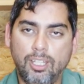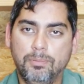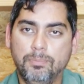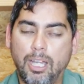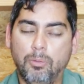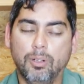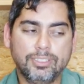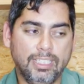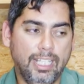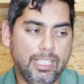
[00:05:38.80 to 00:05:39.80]
I will
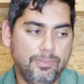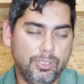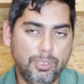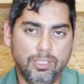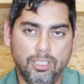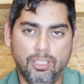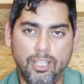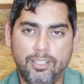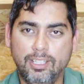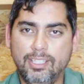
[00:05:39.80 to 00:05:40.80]
say, like, if you're doing a
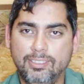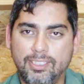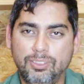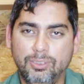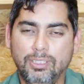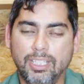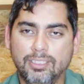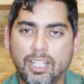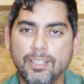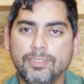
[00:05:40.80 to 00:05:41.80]
lot of these do get
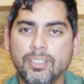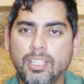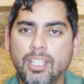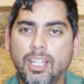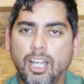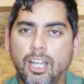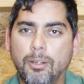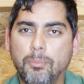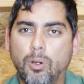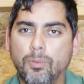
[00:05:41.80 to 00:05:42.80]
tough
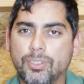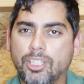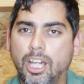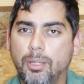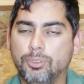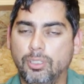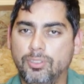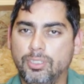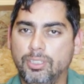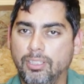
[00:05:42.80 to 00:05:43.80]
over time. So
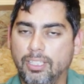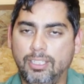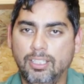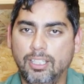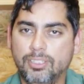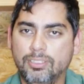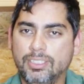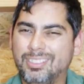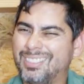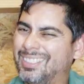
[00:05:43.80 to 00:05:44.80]
if you're doing like
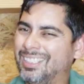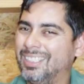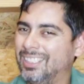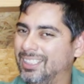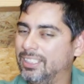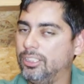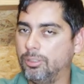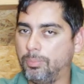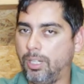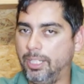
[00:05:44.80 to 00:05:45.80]
hundreds,
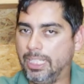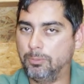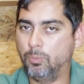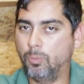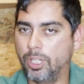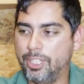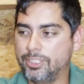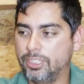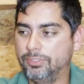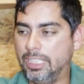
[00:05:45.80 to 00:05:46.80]
you'll probably wear
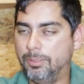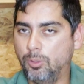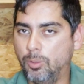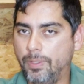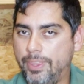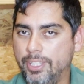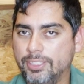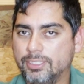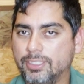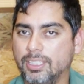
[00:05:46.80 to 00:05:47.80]
yourself out more with
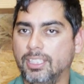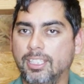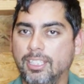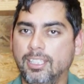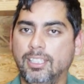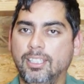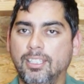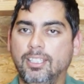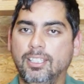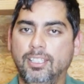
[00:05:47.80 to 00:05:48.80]
this
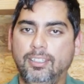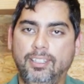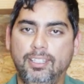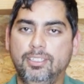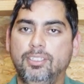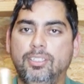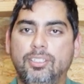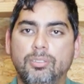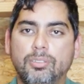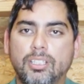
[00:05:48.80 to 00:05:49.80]
than you
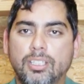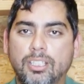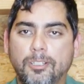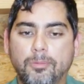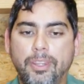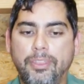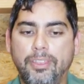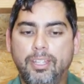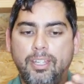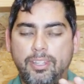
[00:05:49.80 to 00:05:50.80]
do with
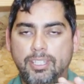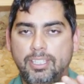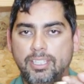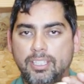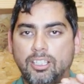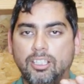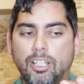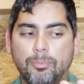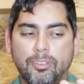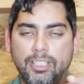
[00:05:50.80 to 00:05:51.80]
the
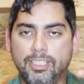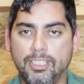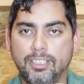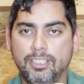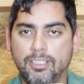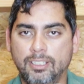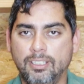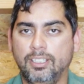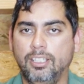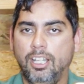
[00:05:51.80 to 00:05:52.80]
agglomerated.
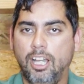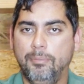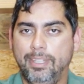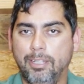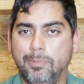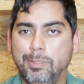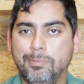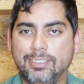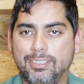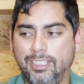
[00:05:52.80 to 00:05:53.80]
And then we
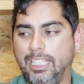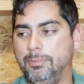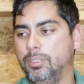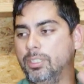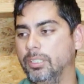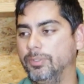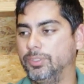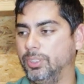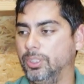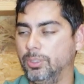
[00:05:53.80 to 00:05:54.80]
recently
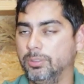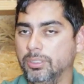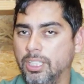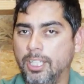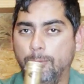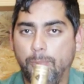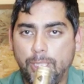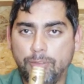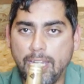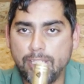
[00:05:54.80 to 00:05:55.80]
moved to, we
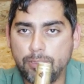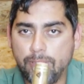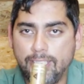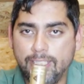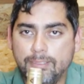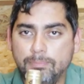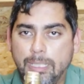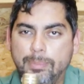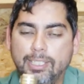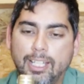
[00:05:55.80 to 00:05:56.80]
graduated,
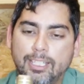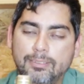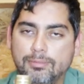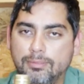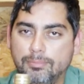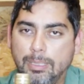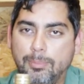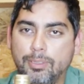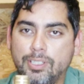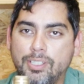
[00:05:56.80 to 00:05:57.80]
maybe not, maybe
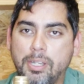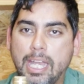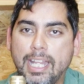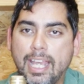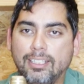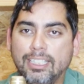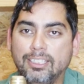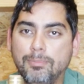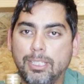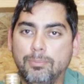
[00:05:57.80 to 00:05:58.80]
we're just trying to act like
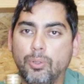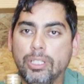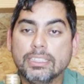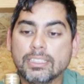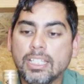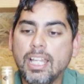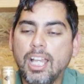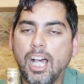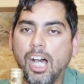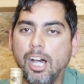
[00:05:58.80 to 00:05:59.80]
the big boys.
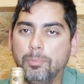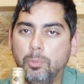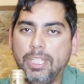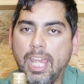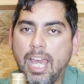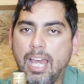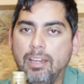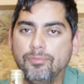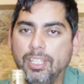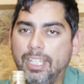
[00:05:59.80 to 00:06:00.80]
But we
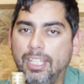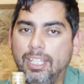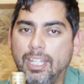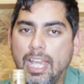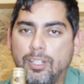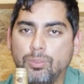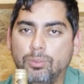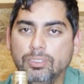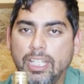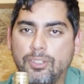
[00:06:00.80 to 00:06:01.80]
have a
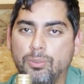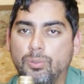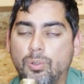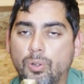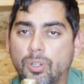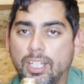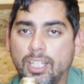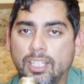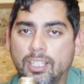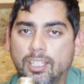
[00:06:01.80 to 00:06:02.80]
actual natural cork.